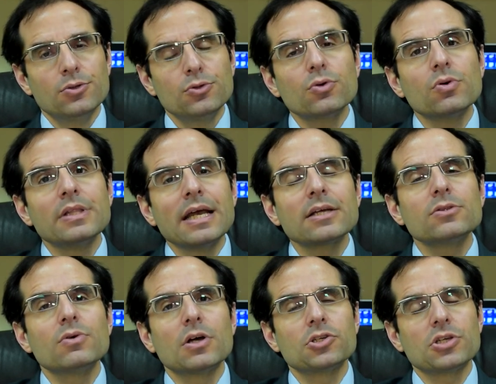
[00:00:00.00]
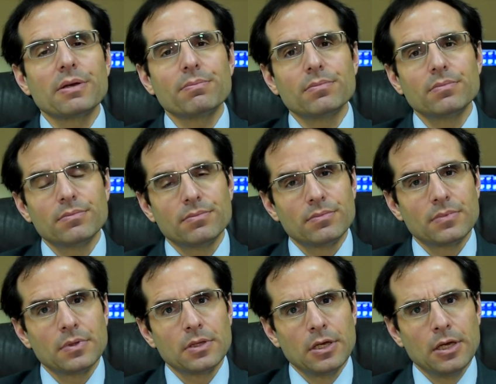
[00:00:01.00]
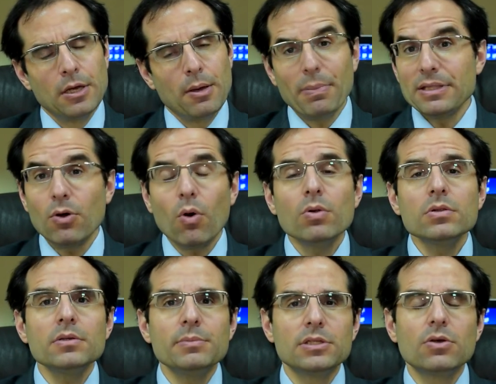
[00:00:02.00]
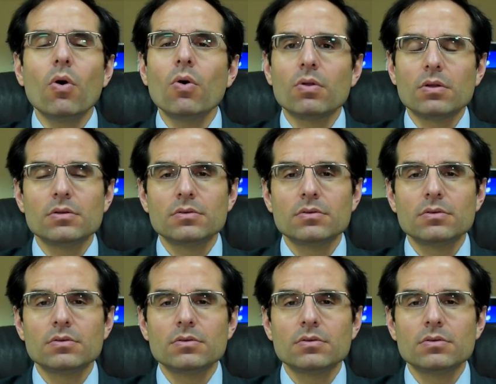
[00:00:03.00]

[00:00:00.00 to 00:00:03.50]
to connect to Hashem. But the ultimate goal